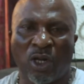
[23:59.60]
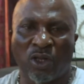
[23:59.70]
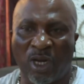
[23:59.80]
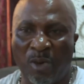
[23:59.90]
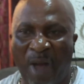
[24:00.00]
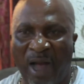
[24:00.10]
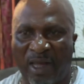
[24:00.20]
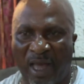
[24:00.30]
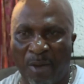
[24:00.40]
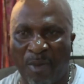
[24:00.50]
So the
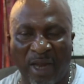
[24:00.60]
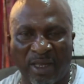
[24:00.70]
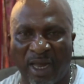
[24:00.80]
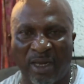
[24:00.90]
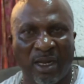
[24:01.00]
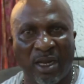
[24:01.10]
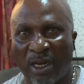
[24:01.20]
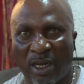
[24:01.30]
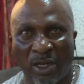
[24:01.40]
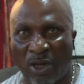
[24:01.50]
man came and said
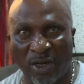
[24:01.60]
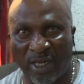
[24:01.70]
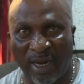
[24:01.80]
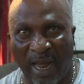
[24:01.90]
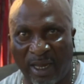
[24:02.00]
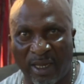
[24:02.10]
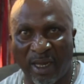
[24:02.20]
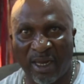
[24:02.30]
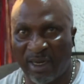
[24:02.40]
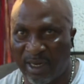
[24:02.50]
nothing like
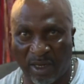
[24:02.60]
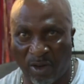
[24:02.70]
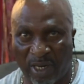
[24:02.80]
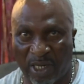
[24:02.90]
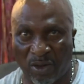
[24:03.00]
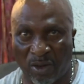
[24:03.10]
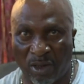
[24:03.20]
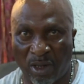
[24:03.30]
dislocation,